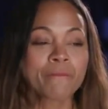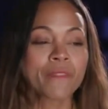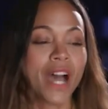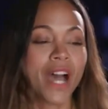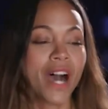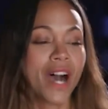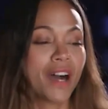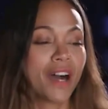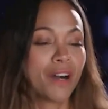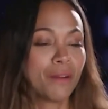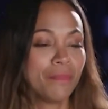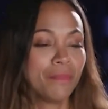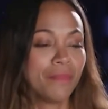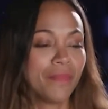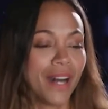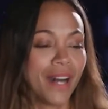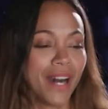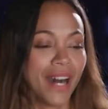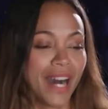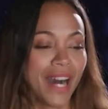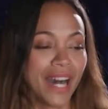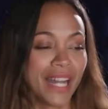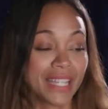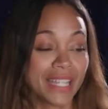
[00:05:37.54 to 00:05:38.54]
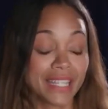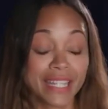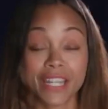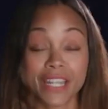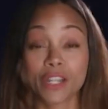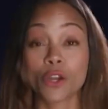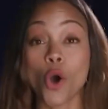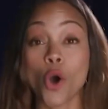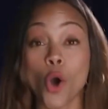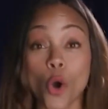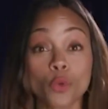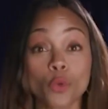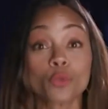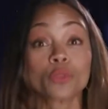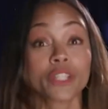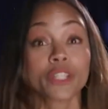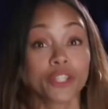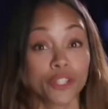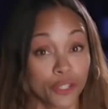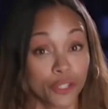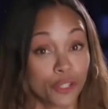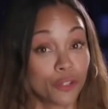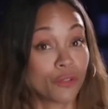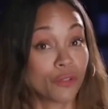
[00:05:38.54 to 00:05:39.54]
Um, I can only
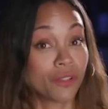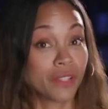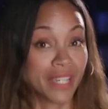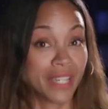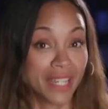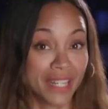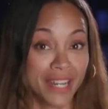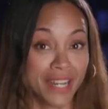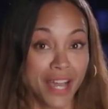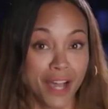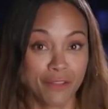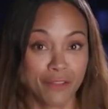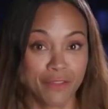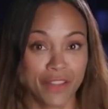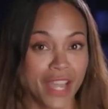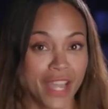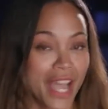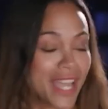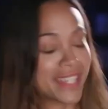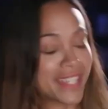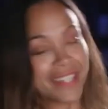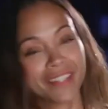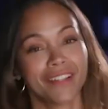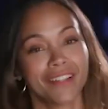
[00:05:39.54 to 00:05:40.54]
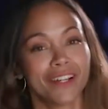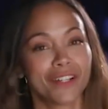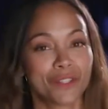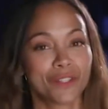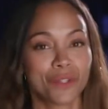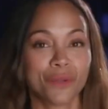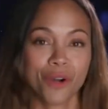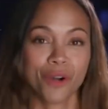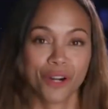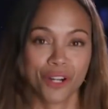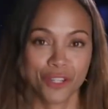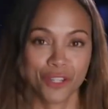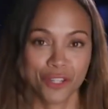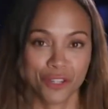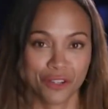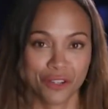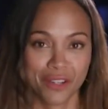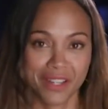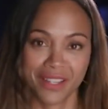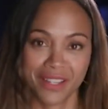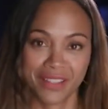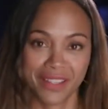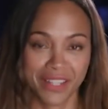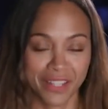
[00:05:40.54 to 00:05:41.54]
shoot like a Na'vi. I cannot do
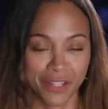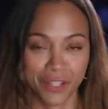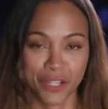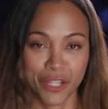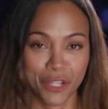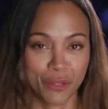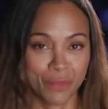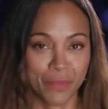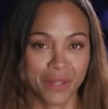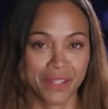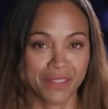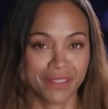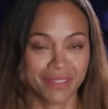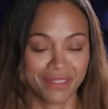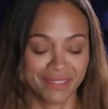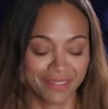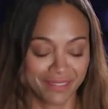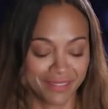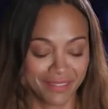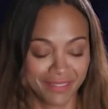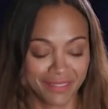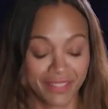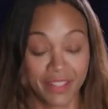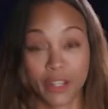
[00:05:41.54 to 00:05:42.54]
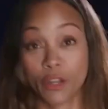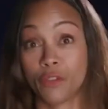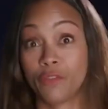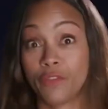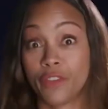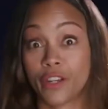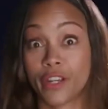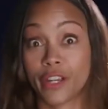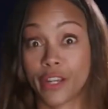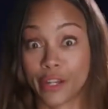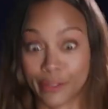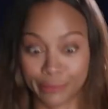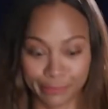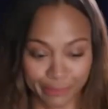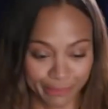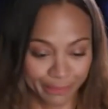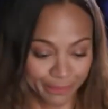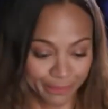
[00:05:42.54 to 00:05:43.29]
archery like a human. Go figure.